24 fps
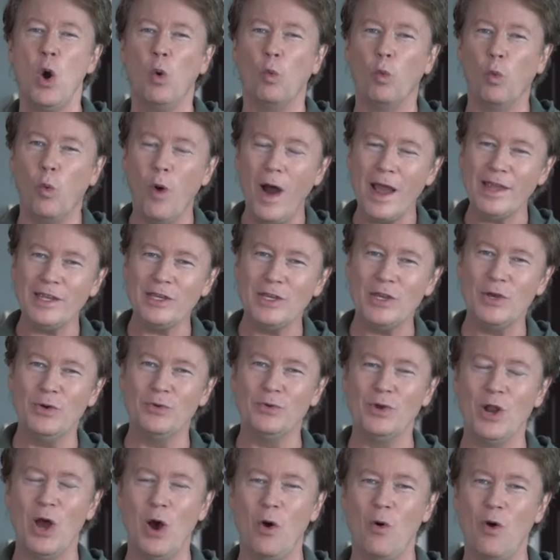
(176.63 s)
what you
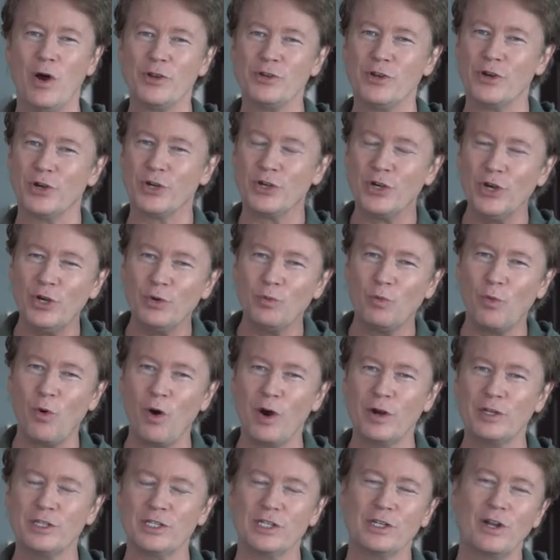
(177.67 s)
know, on your good
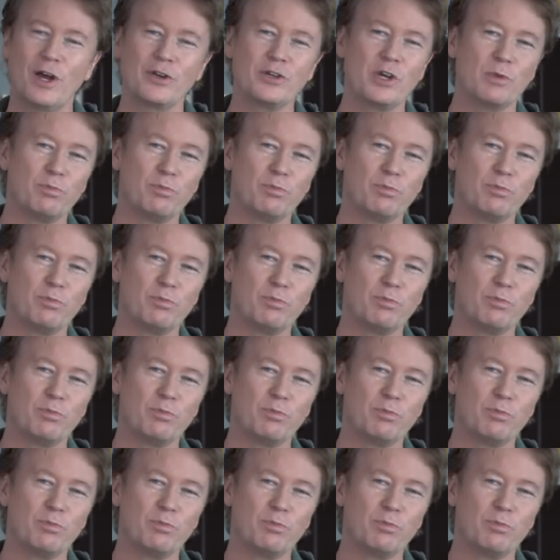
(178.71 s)
works and on